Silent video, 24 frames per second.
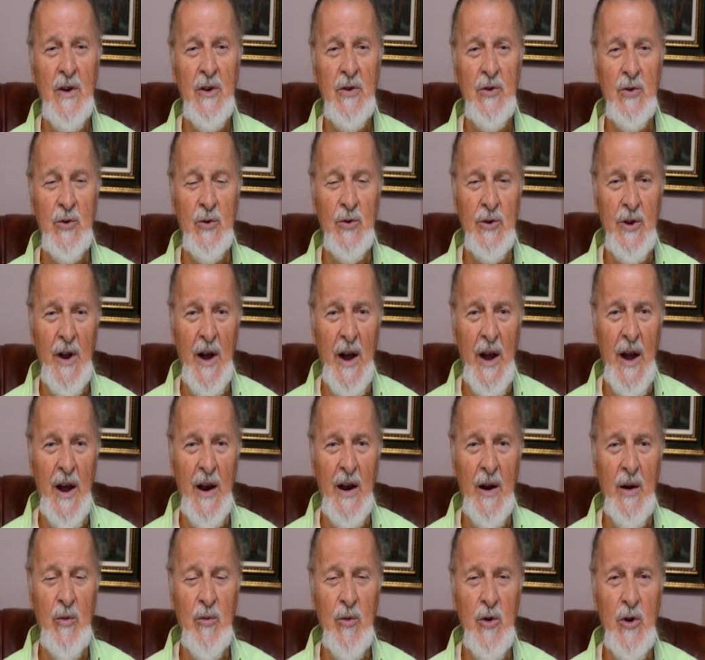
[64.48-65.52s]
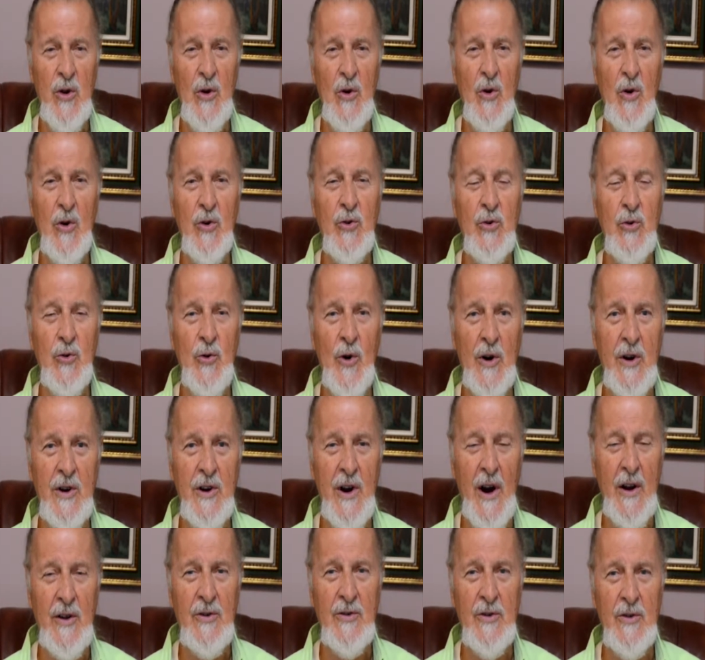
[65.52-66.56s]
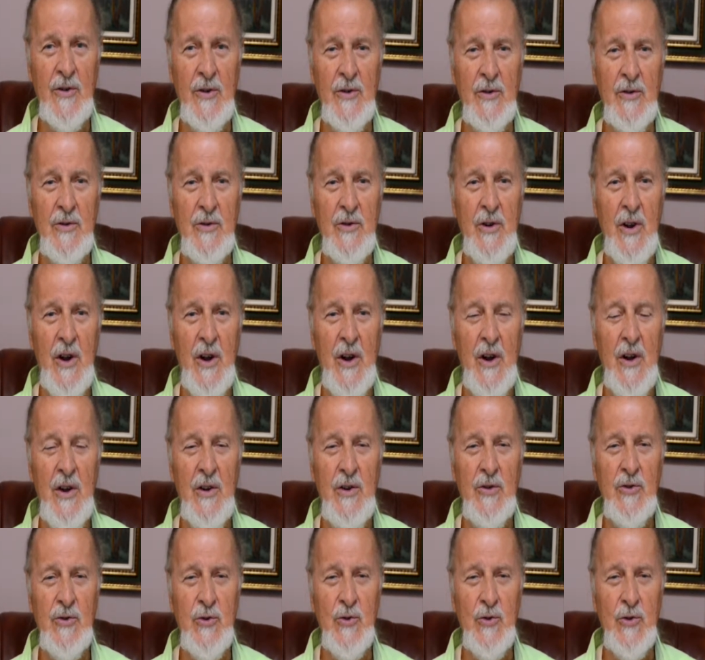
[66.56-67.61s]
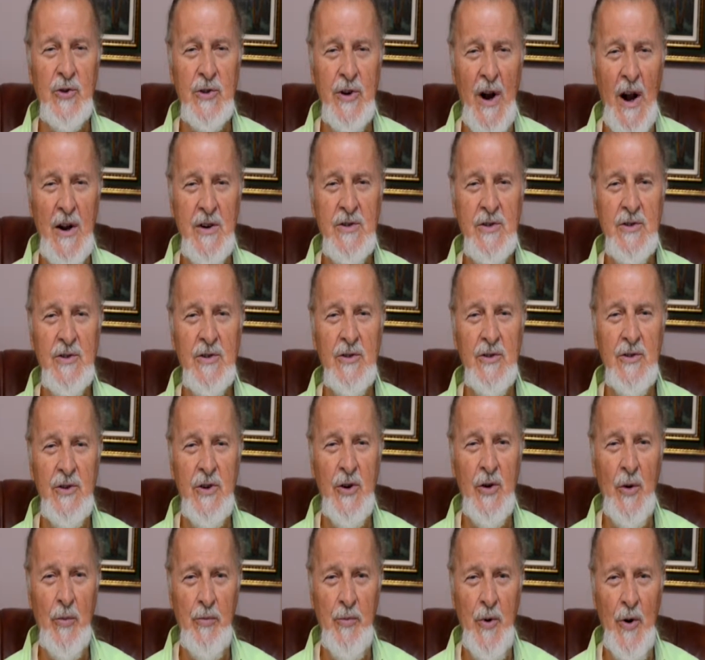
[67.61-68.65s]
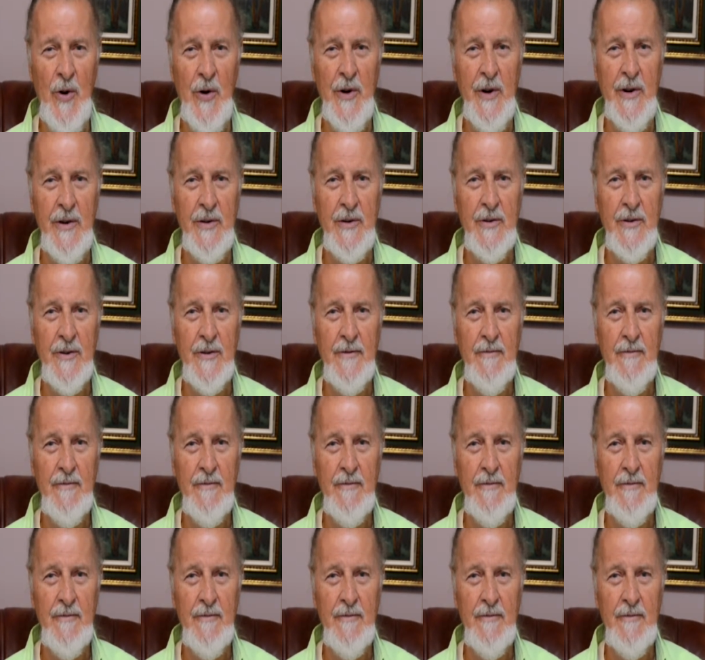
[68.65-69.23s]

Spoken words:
to the enemy or to aggressor, to crush the opponent.